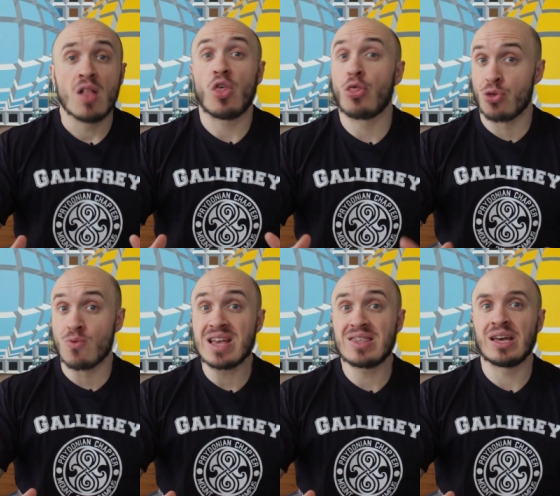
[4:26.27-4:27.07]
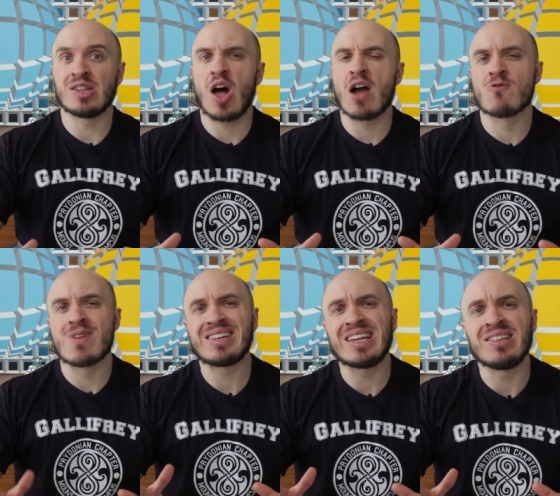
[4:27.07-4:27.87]
the 3 things I
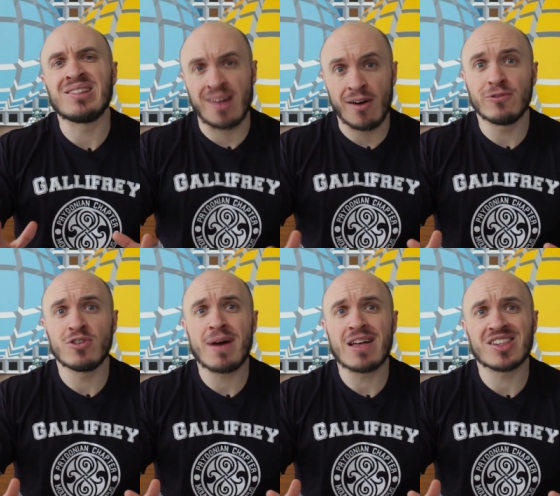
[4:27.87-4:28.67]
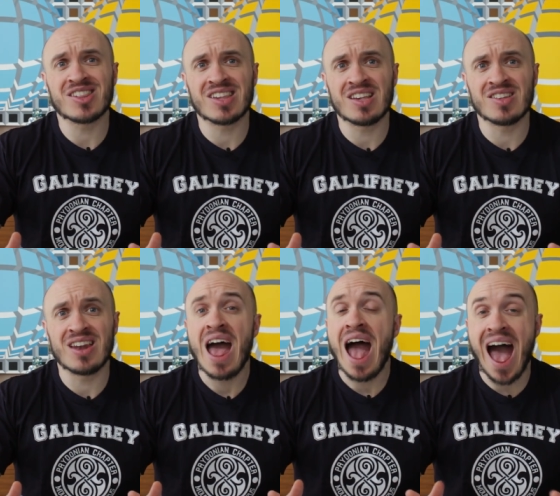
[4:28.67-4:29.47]
really loved about this season